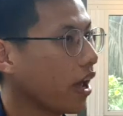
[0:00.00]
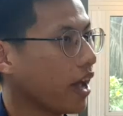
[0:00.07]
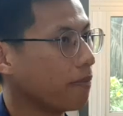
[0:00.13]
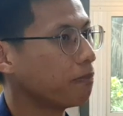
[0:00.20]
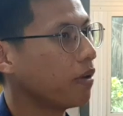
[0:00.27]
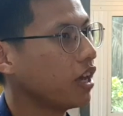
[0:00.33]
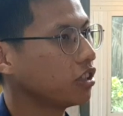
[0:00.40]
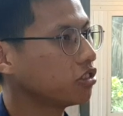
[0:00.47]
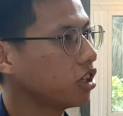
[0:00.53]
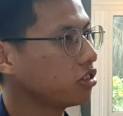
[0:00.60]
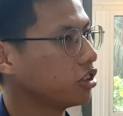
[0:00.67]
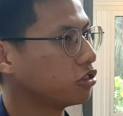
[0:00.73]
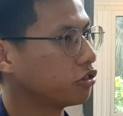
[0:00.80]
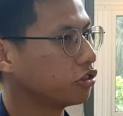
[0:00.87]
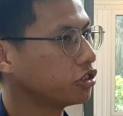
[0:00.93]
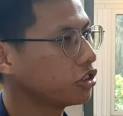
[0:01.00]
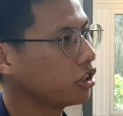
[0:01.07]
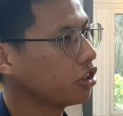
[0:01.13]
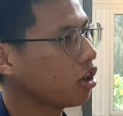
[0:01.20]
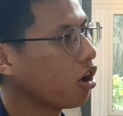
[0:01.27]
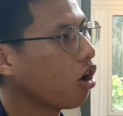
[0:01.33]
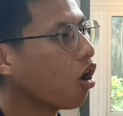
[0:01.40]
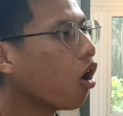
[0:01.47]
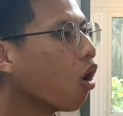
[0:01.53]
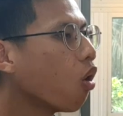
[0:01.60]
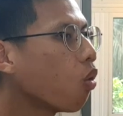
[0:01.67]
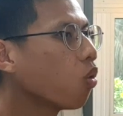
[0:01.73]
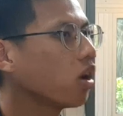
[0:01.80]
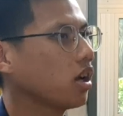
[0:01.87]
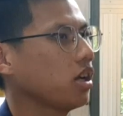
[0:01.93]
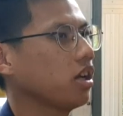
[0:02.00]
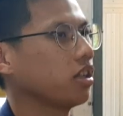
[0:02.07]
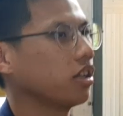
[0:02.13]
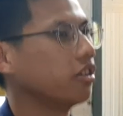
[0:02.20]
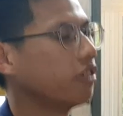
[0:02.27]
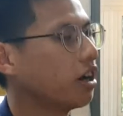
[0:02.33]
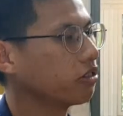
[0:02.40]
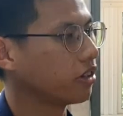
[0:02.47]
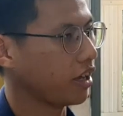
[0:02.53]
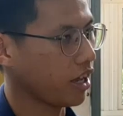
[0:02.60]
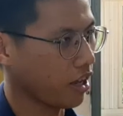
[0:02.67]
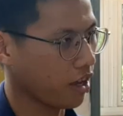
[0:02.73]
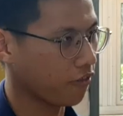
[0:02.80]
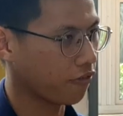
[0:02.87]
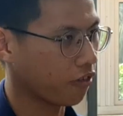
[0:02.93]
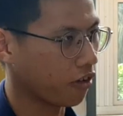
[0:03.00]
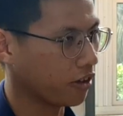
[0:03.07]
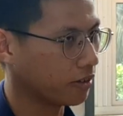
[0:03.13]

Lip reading: and pressure distribution over around the airfoil.